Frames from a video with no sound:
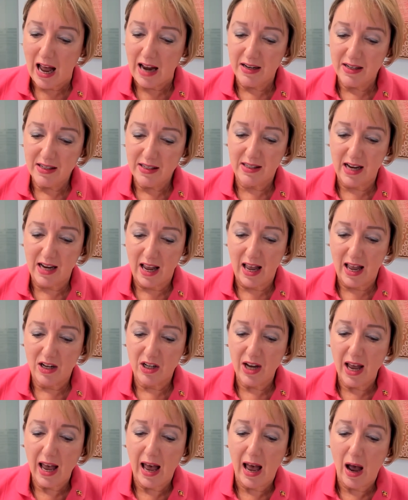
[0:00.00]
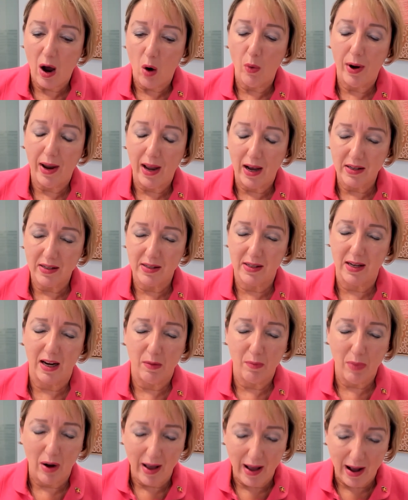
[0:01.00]
understand how we are seen
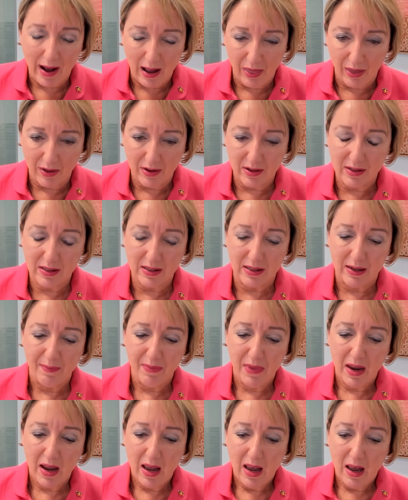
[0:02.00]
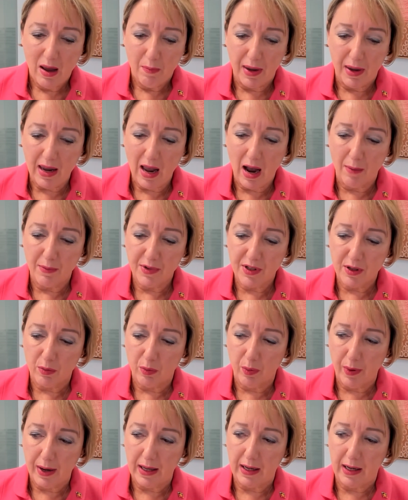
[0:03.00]
by others, becomes a
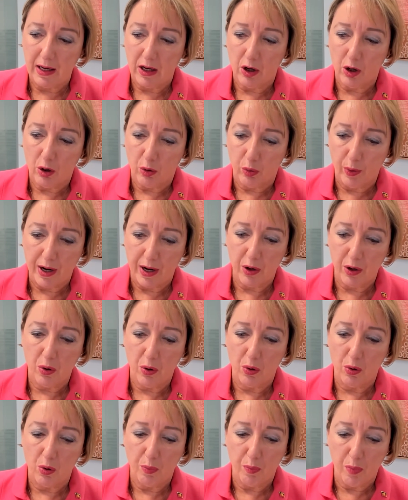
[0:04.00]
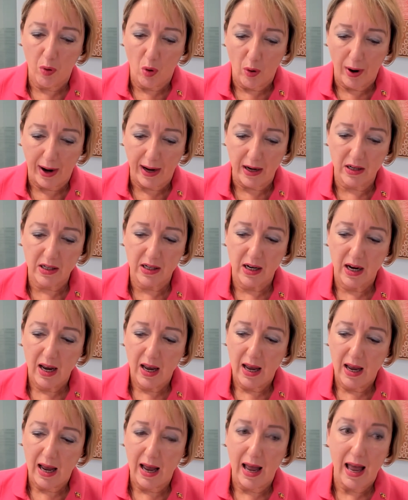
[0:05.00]
really critical point
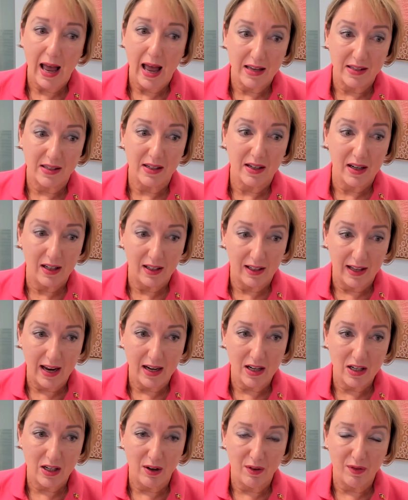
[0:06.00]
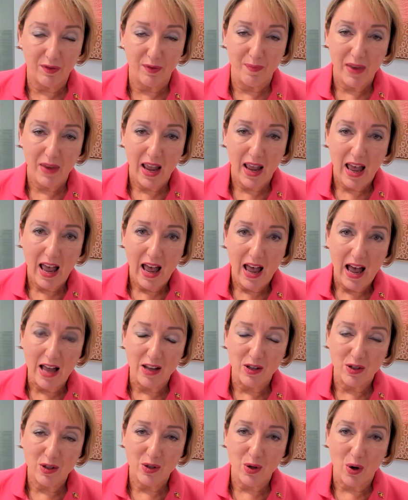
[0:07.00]
as a collective.
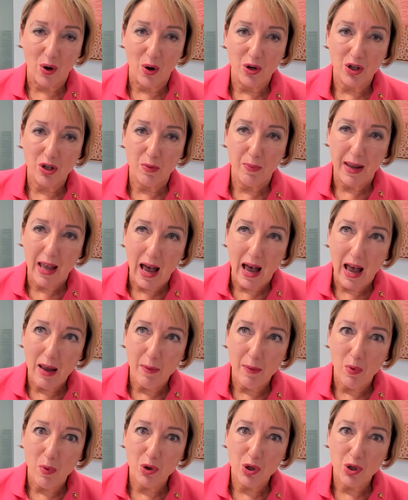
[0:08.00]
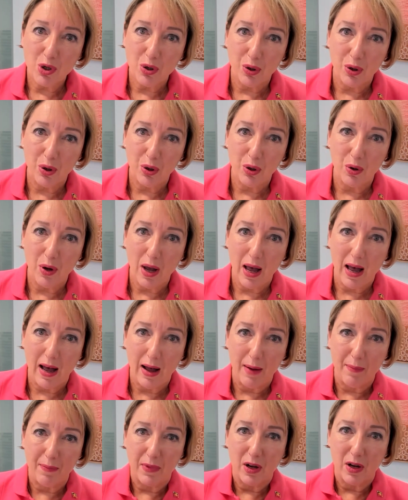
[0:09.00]
And so to be able to
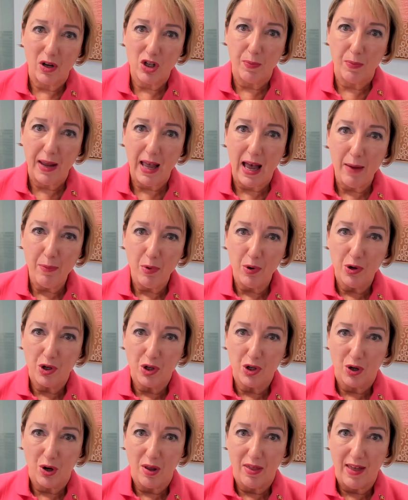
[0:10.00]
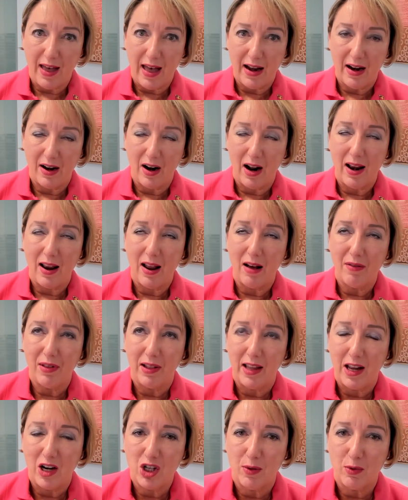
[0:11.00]
do that, and I love the
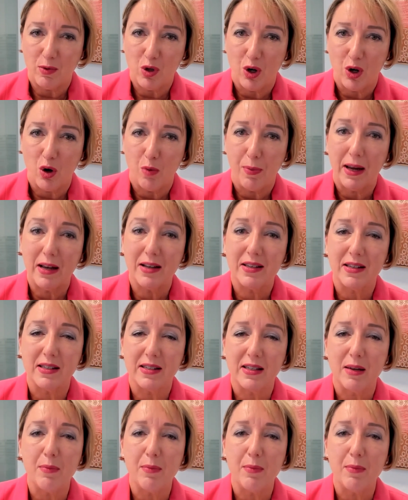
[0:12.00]
Leadership Circle because it's